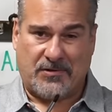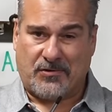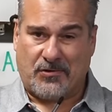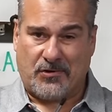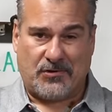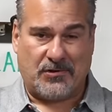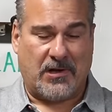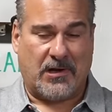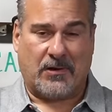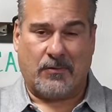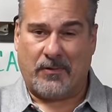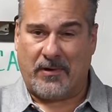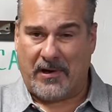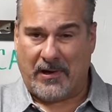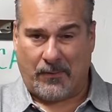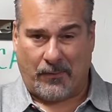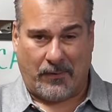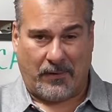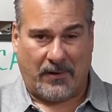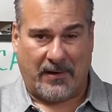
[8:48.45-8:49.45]
screw's not going
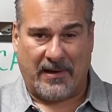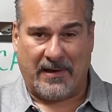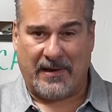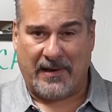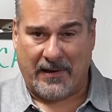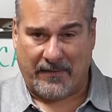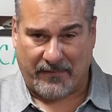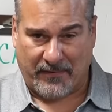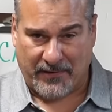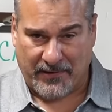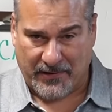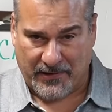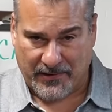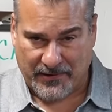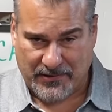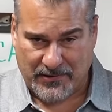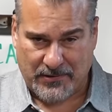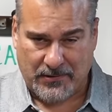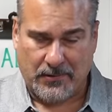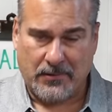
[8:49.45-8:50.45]
anywhere. It never
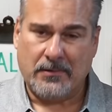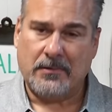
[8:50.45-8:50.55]
does.